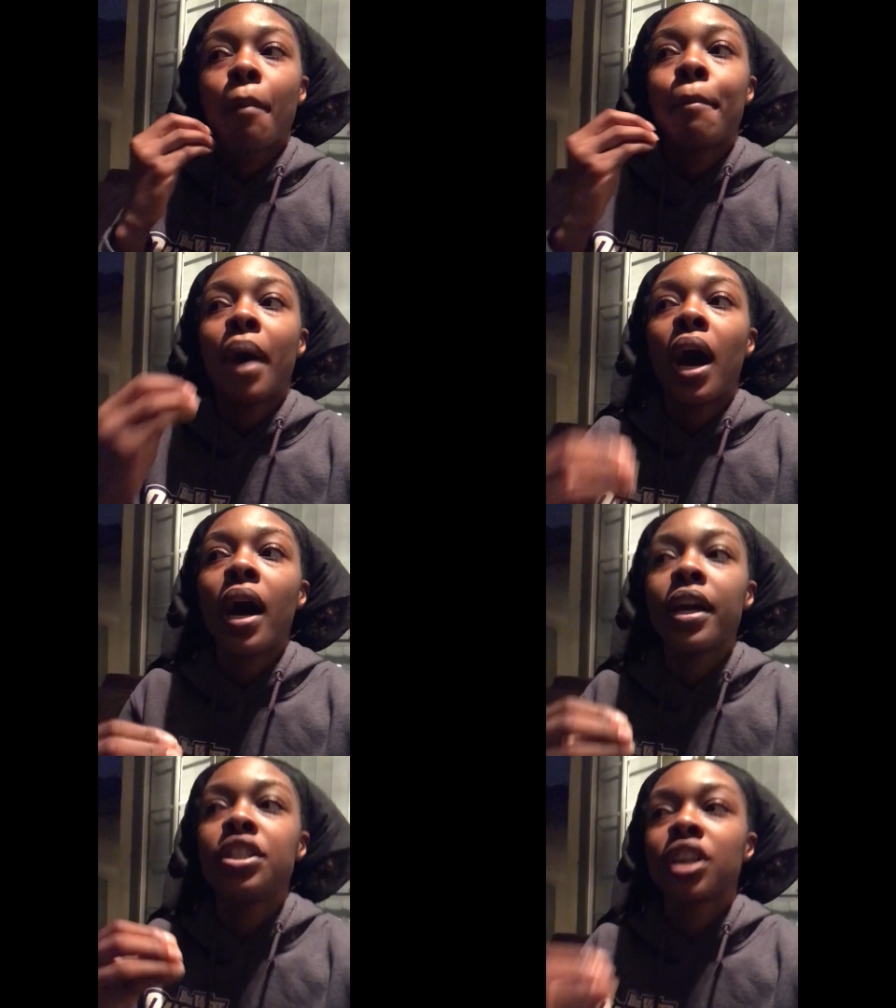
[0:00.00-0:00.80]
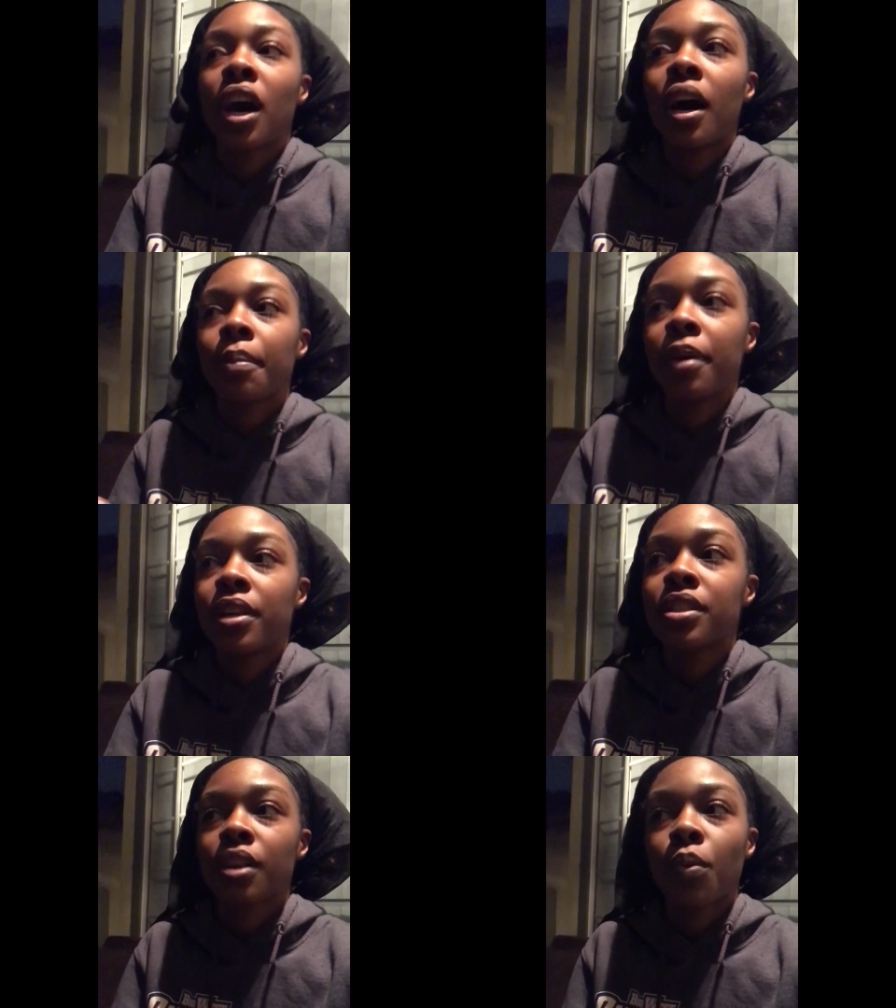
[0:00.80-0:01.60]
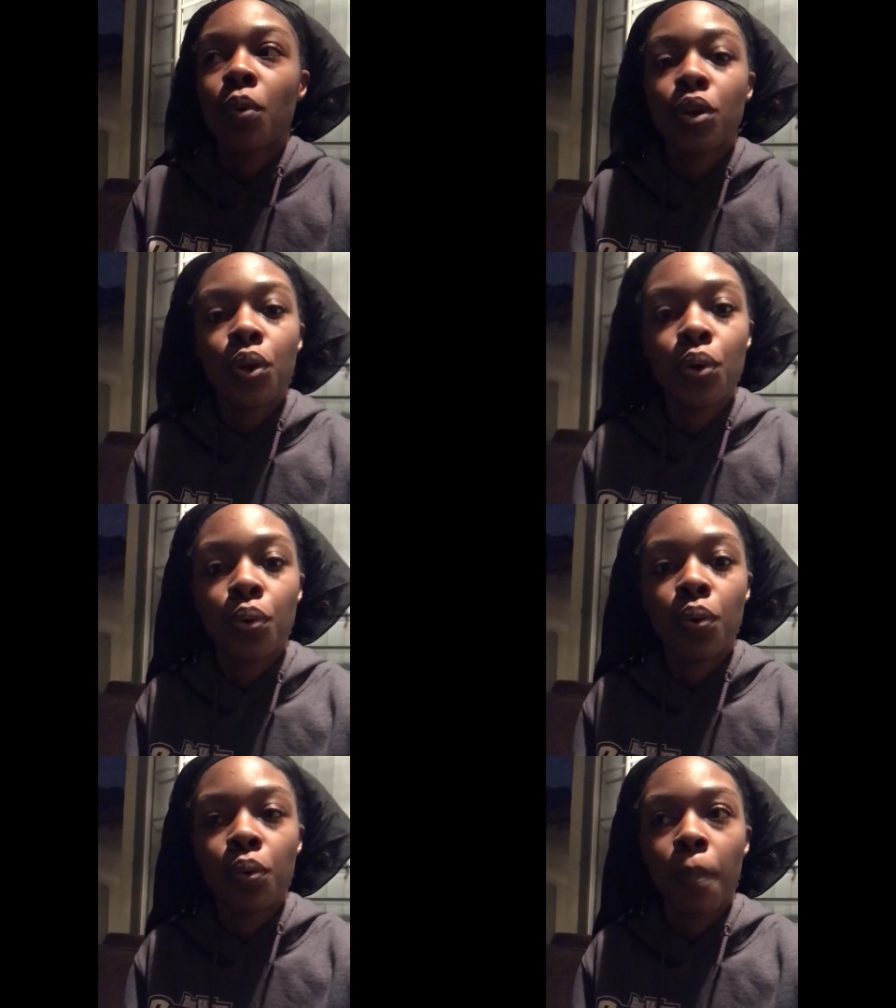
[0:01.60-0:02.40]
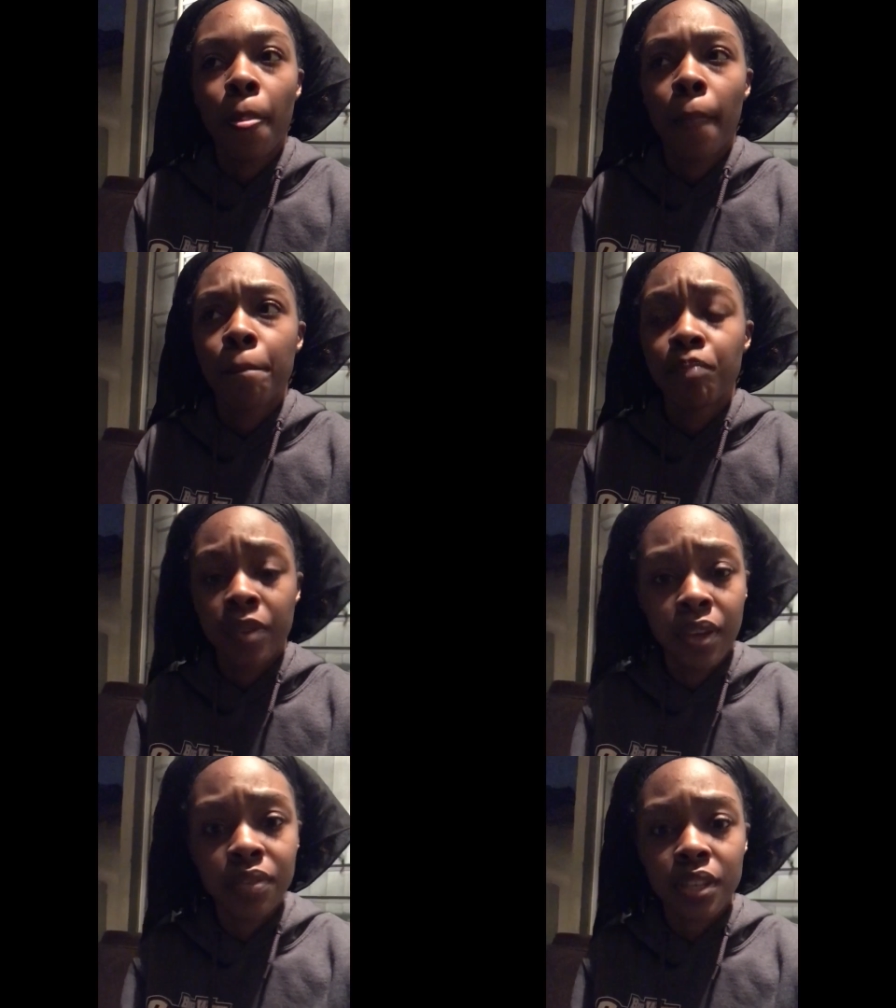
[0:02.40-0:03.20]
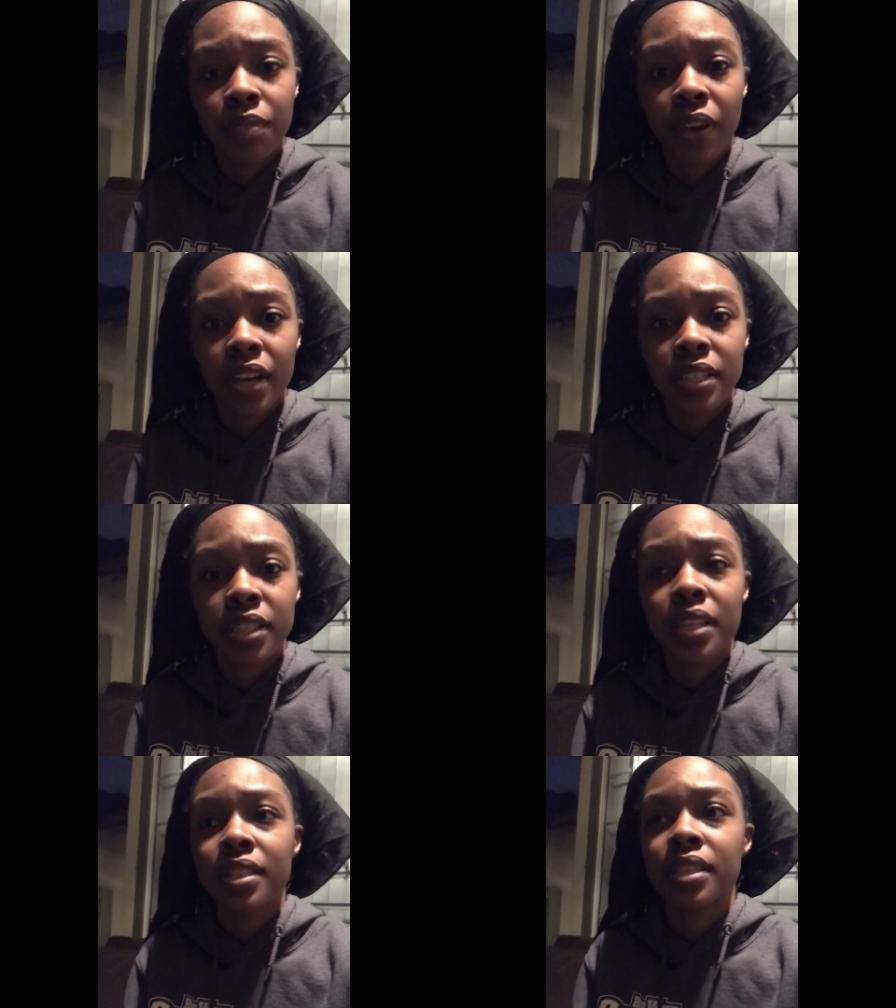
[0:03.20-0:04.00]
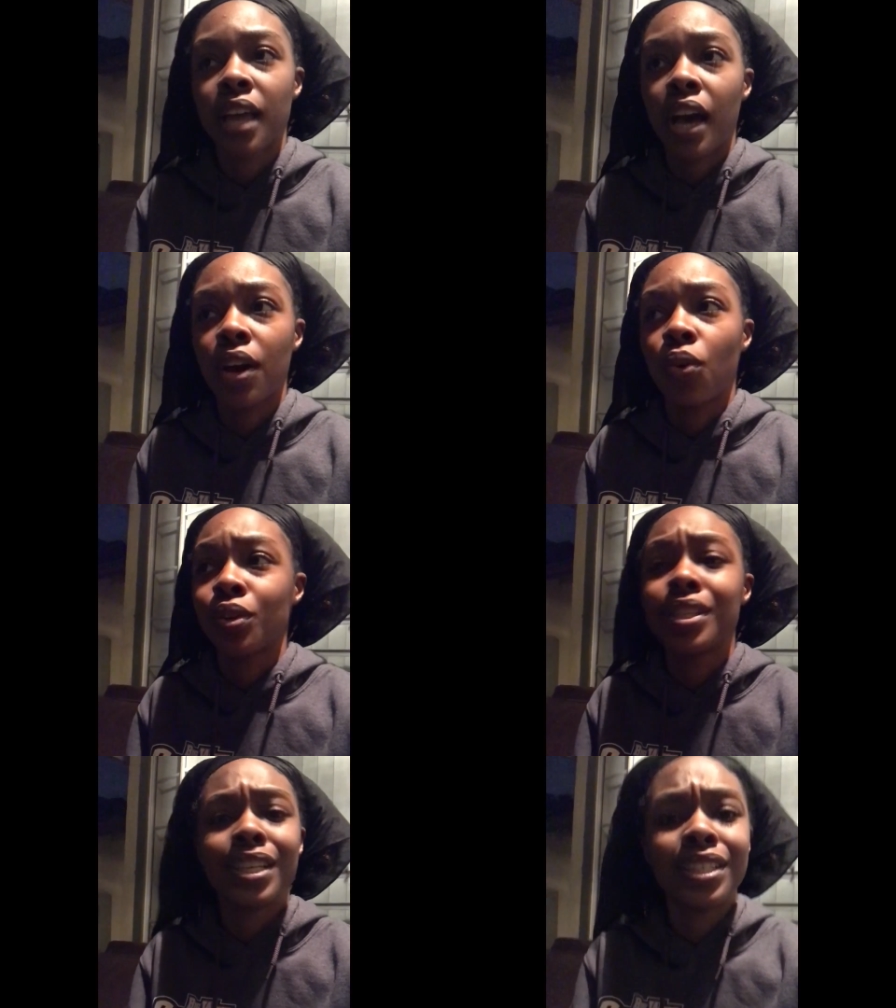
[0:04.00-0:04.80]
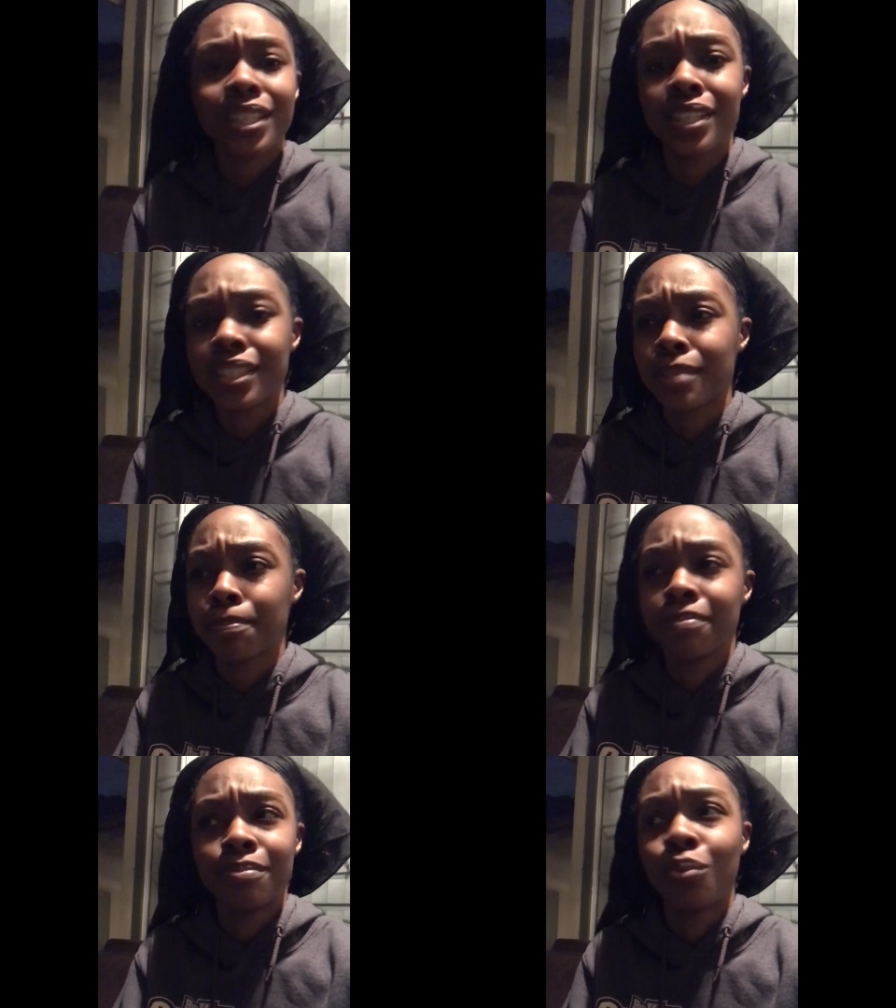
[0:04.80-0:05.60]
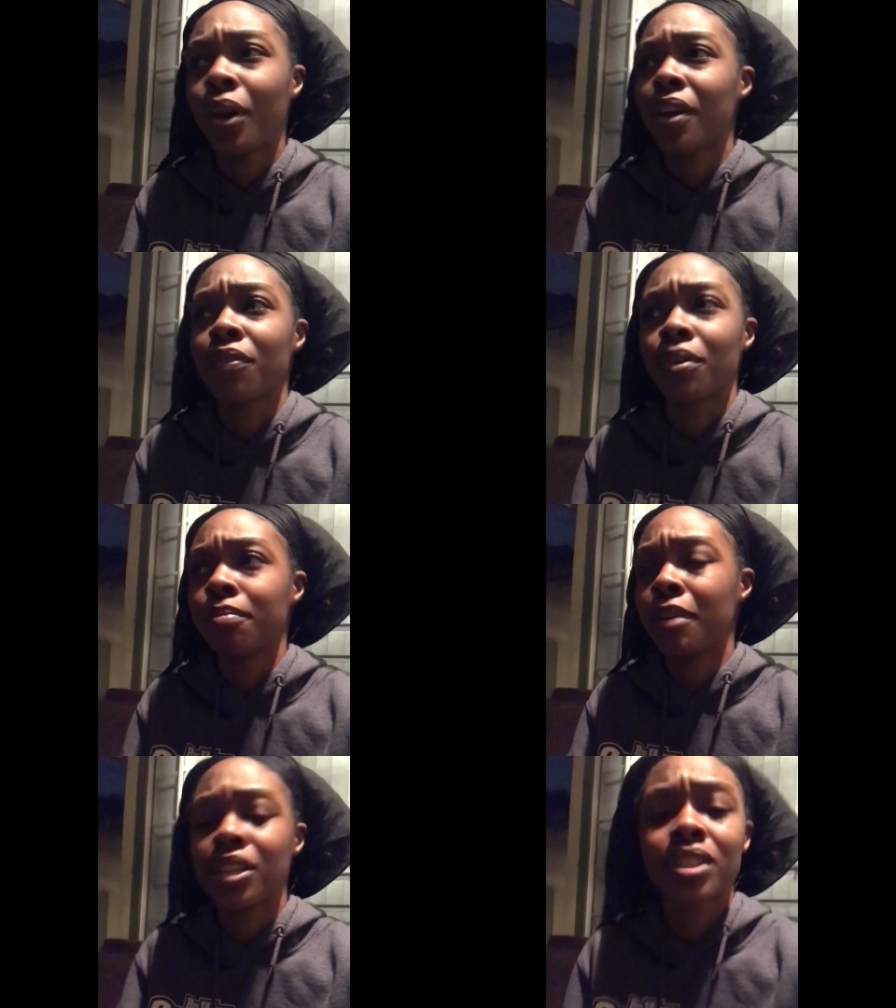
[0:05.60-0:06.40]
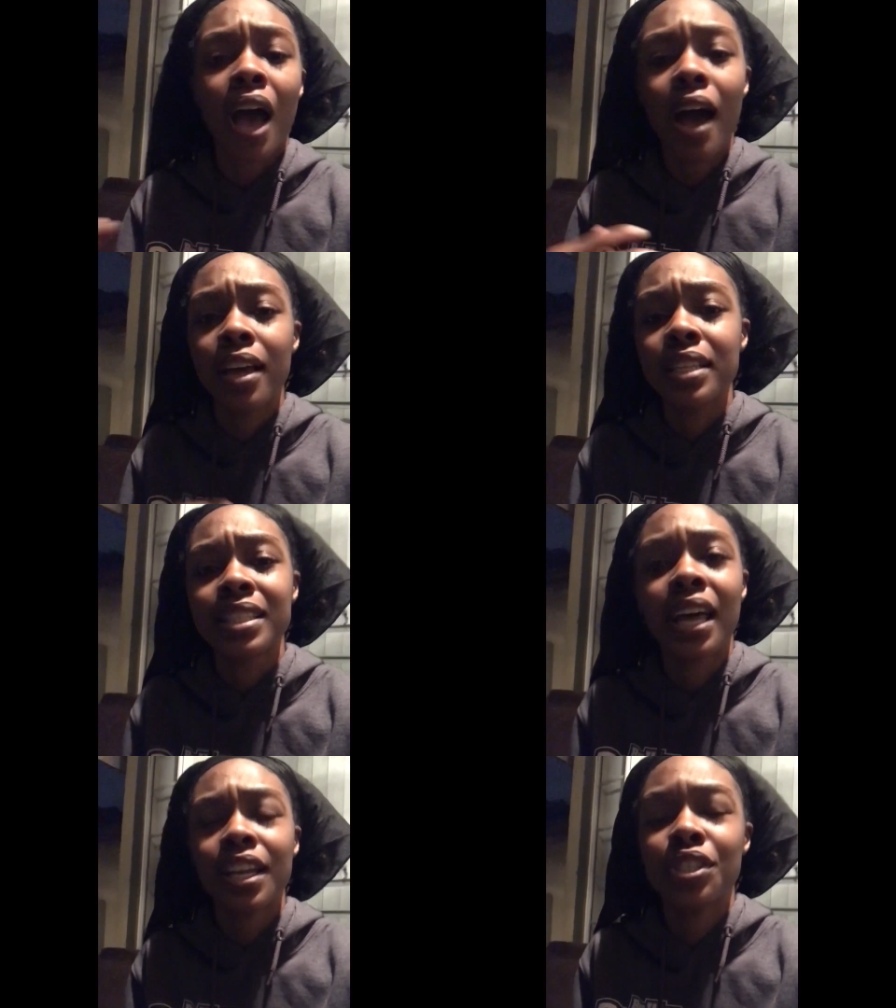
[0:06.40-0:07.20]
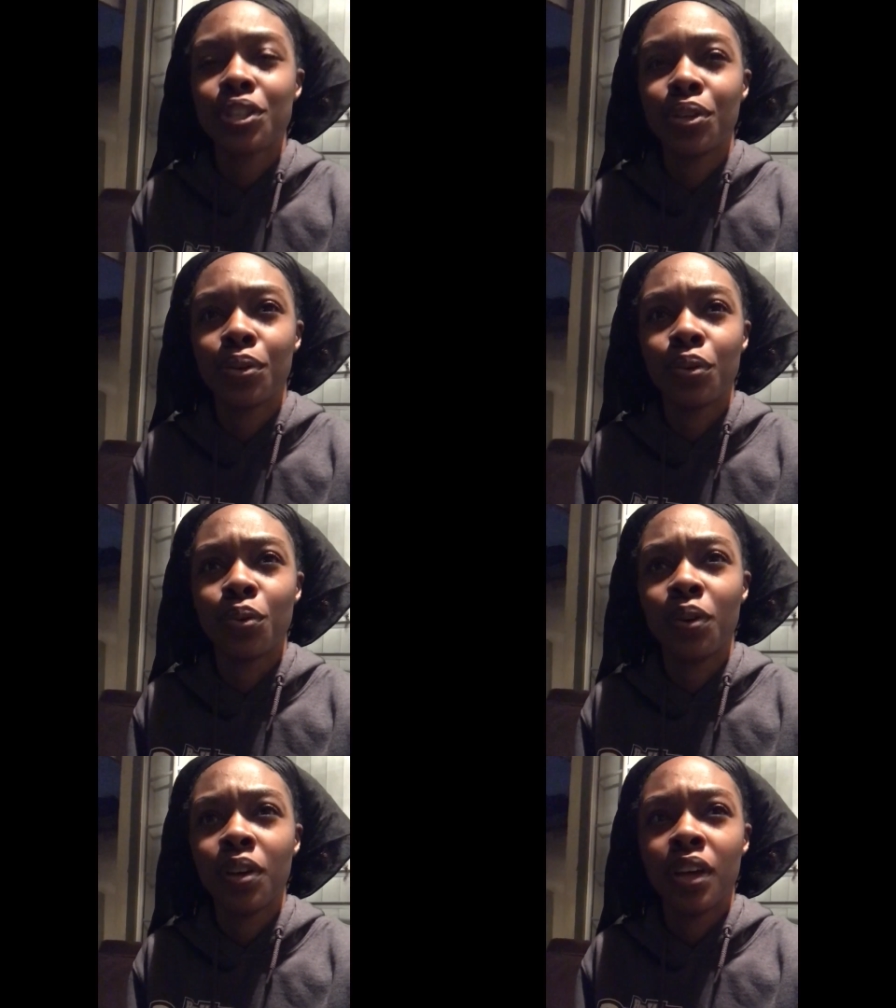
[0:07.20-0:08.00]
My job as someone who gives advice is not, or teaches, whatever, minister, is not to